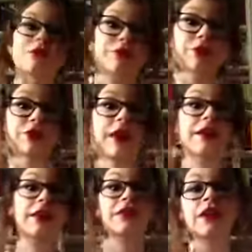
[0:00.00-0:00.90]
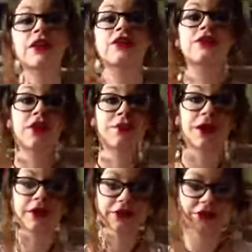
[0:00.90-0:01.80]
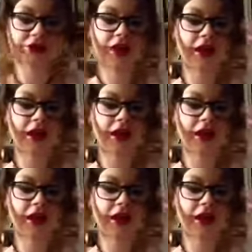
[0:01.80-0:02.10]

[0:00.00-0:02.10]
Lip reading: But yeah, thank you so much.